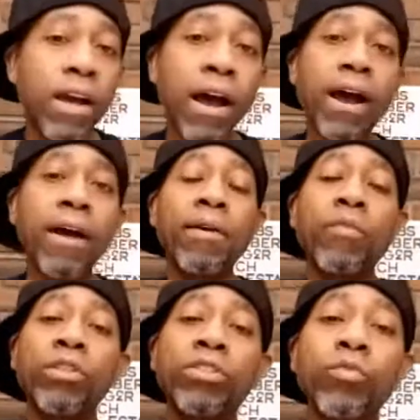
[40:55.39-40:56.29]
And
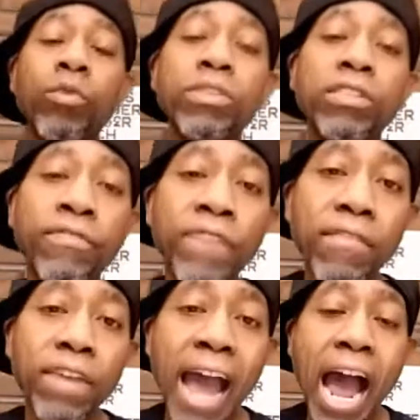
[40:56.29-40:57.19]
what was your
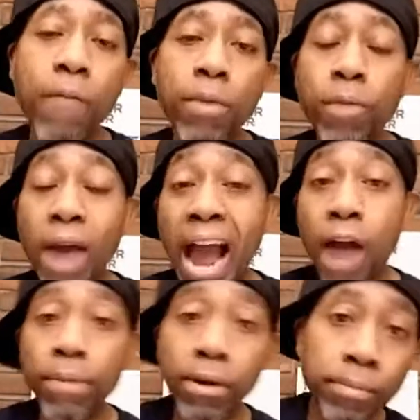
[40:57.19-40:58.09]
favorite album or
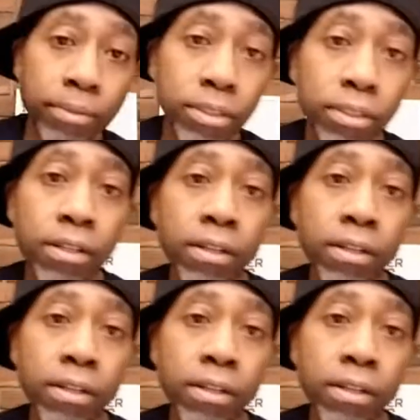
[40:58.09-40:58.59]
albums